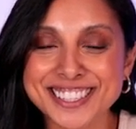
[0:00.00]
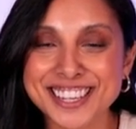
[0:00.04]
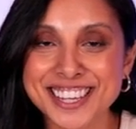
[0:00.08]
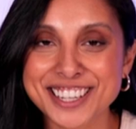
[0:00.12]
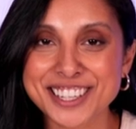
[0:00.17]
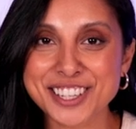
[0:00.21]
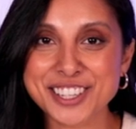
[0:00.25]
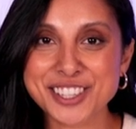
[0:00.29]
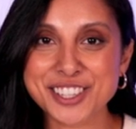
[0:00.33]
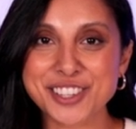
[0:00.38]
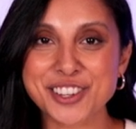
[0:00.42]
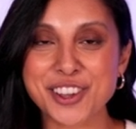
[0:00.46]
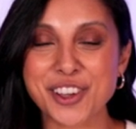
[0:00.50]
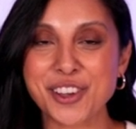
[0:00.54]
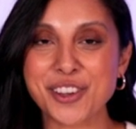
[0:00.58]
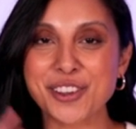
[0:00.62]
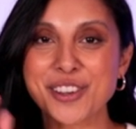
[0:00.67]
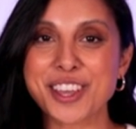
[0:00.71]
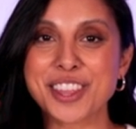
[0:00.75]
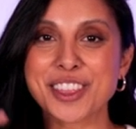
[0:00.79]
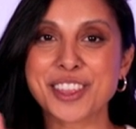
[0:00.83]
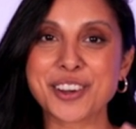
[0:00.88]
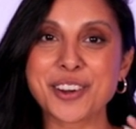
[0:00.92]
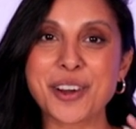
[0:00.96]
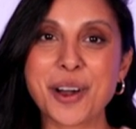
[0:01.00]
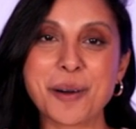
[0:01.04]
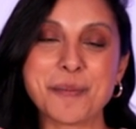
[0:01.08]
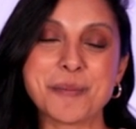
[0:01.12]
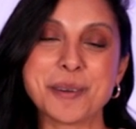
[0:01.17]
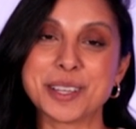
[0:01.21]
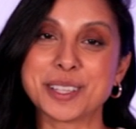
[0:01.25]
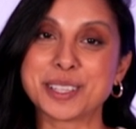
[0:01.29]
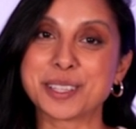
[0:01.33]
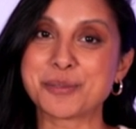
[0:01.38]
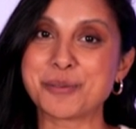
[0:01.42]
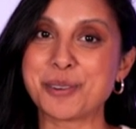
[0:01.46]
Let us know in the
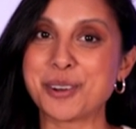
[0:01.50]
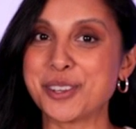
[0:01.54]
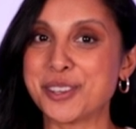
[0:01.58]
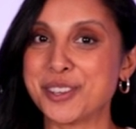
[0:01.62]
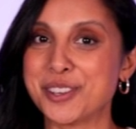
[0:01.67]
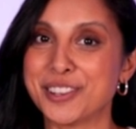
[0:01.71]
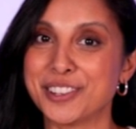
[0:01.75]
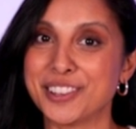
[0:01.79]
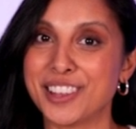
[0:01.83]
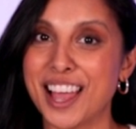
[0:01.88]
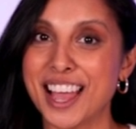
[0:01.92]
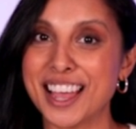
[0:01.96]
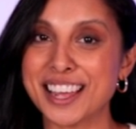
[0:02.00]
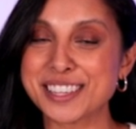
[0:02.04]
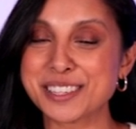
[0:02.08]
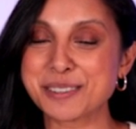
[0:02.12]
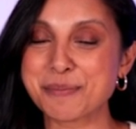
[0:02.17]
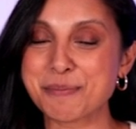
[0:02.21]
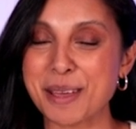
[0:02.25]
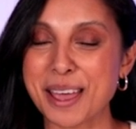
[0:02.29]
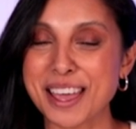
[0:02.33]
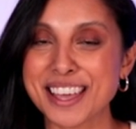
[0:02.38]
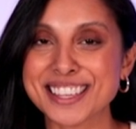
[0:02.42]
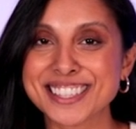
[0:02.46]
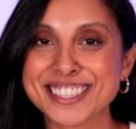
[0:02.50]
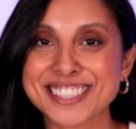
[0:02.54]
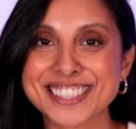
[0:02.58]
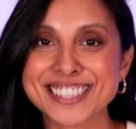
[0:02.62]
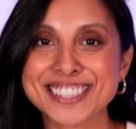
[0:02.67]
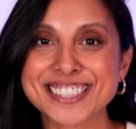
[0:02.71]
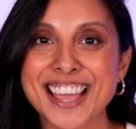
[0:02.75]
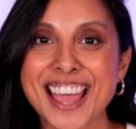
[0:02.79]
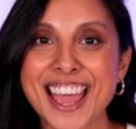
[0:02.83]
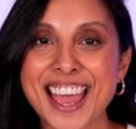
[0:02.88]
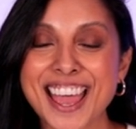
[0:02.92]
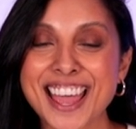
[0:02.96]
comments what you liked
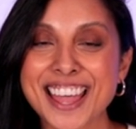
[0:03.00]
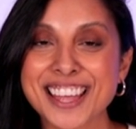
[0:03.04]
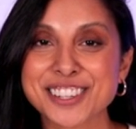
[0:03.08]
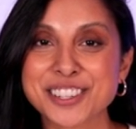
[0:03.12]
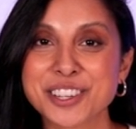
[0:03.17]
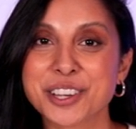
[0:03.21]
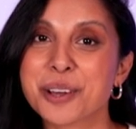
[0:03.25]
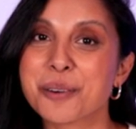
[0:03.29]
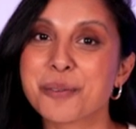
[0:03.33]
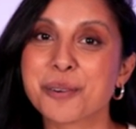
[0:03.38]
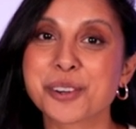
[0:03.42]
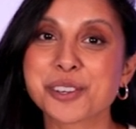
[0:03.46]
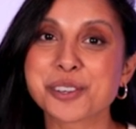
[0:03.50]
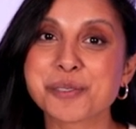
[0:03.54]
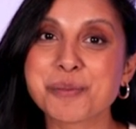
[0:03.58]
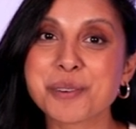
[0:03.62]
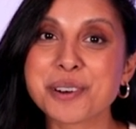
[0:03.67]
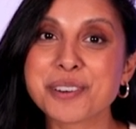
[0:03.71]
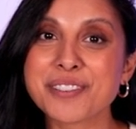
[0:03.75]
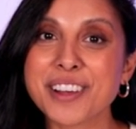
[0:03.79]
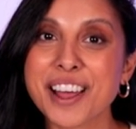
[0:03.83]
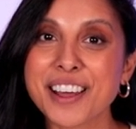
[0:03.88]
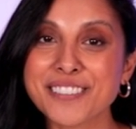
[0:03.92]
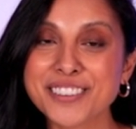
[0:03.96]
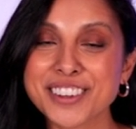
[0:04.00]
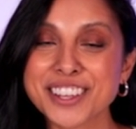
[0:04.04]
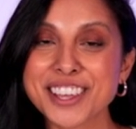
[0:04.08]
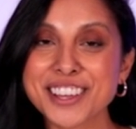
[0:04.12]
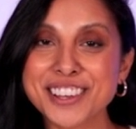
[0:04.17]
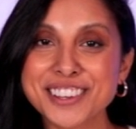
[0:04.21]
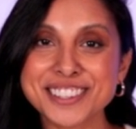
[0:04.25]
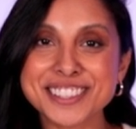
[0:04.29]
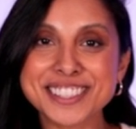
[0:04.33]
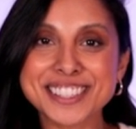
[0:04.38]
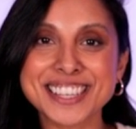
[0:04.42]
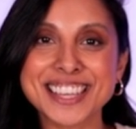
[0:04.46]
best and you can watch more of our
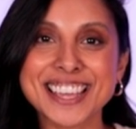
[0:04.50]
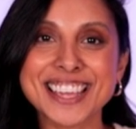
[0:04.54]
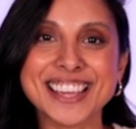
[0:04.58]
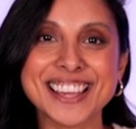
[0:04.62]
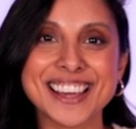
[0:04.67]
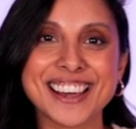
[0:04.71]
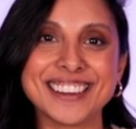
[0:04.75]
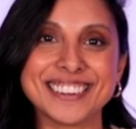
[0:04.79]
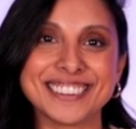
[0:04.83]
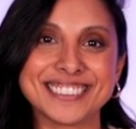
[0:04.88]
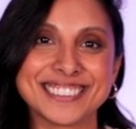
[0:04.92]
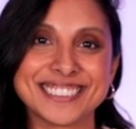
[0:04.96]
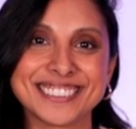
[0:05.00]
videos here.